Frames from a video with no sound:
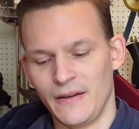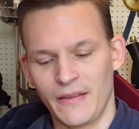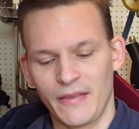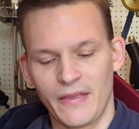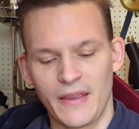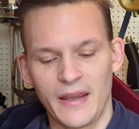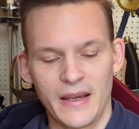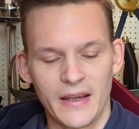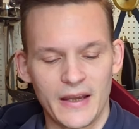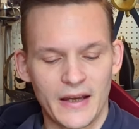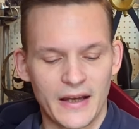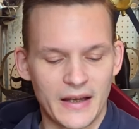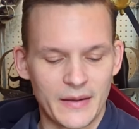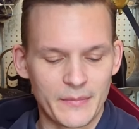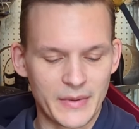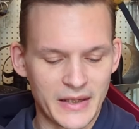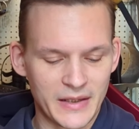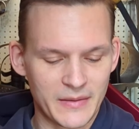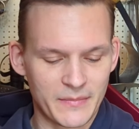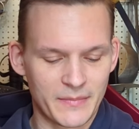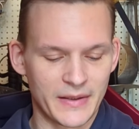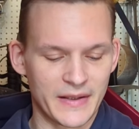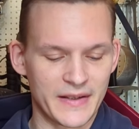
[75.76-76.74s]
They are
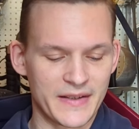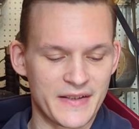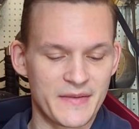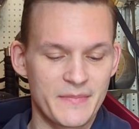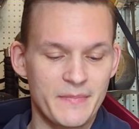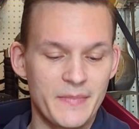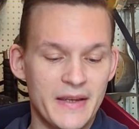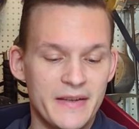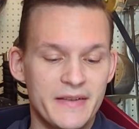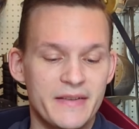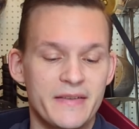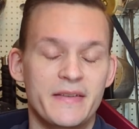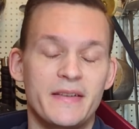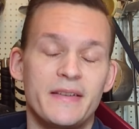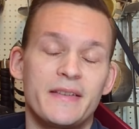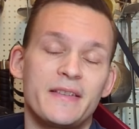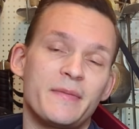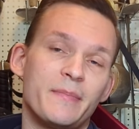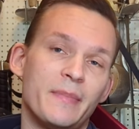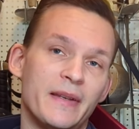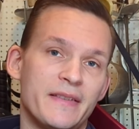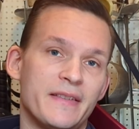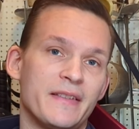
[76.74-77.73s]
made by SPES.
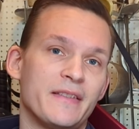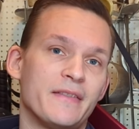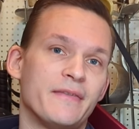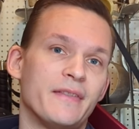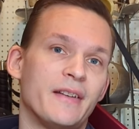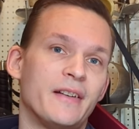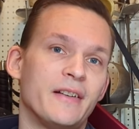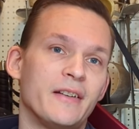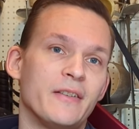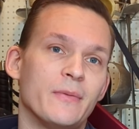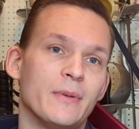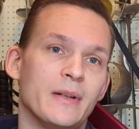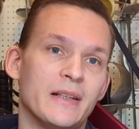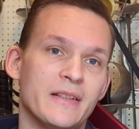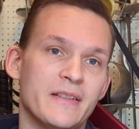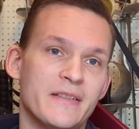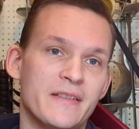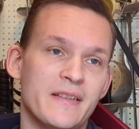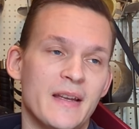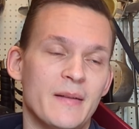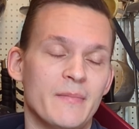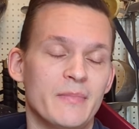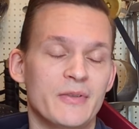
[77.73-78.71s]
SPES is very well
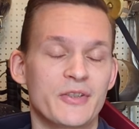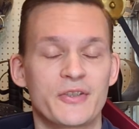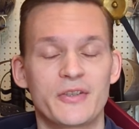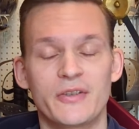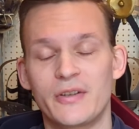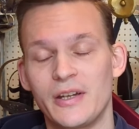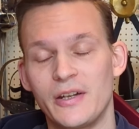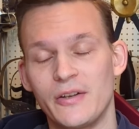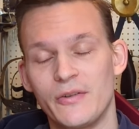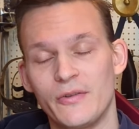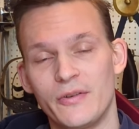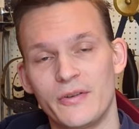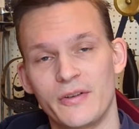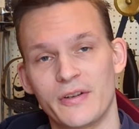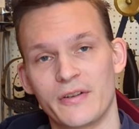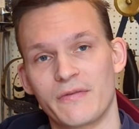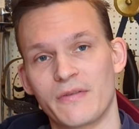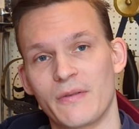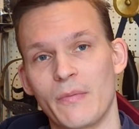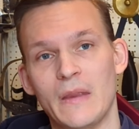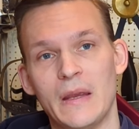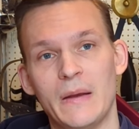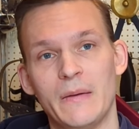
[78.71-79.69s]
established. You can order
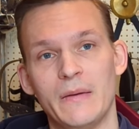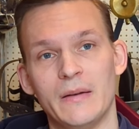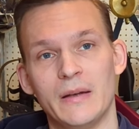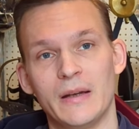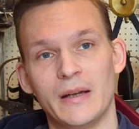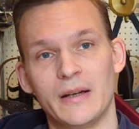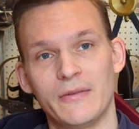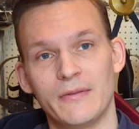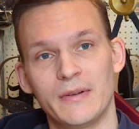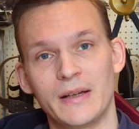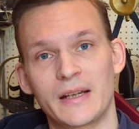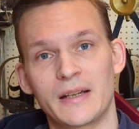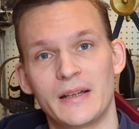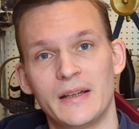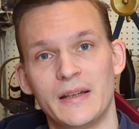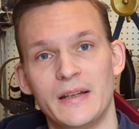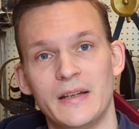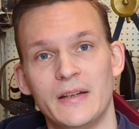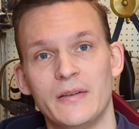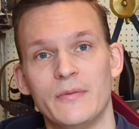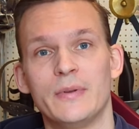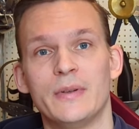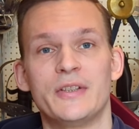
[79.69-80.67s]
from them
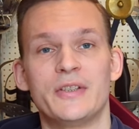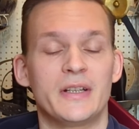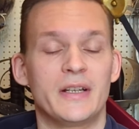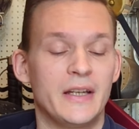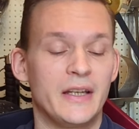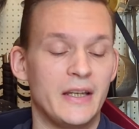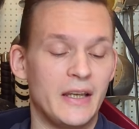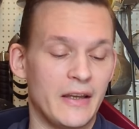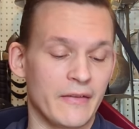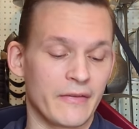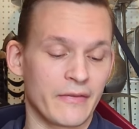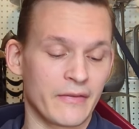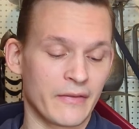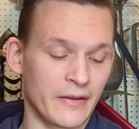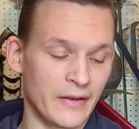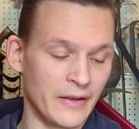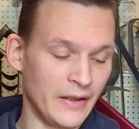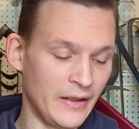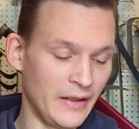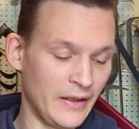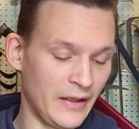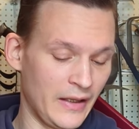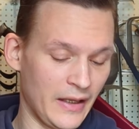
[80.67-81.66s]
directly, which I have
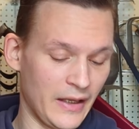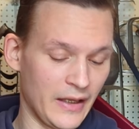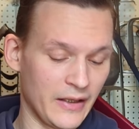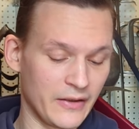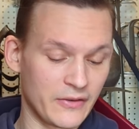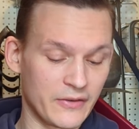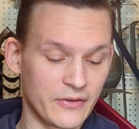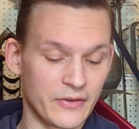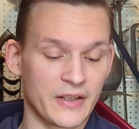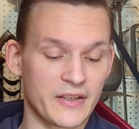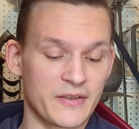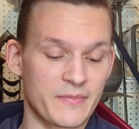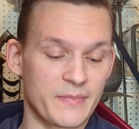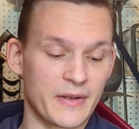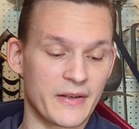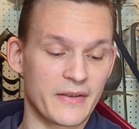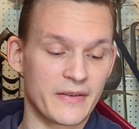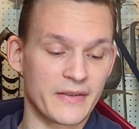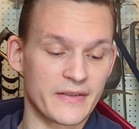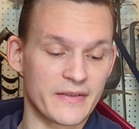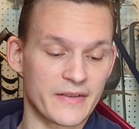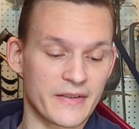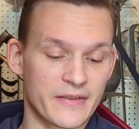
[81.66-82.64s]
had good
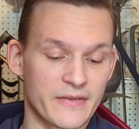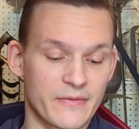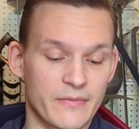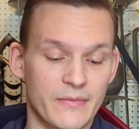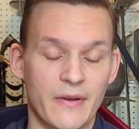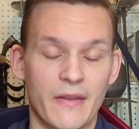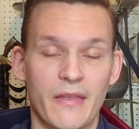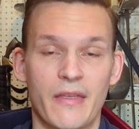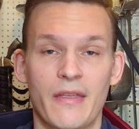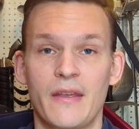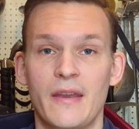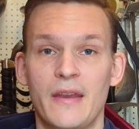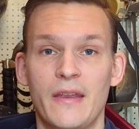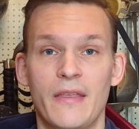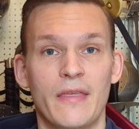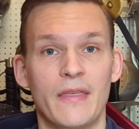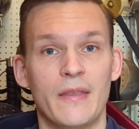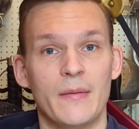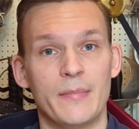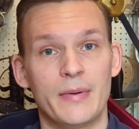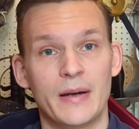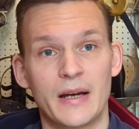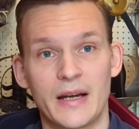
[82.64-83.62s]
experiences with
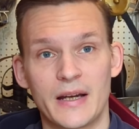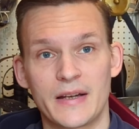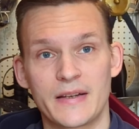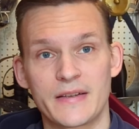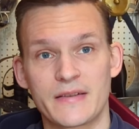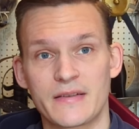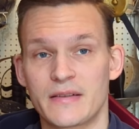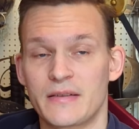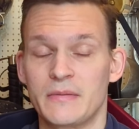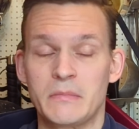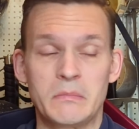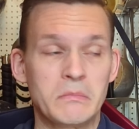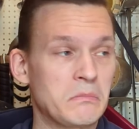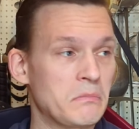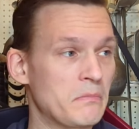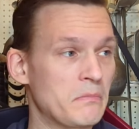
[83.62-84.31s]
in the past.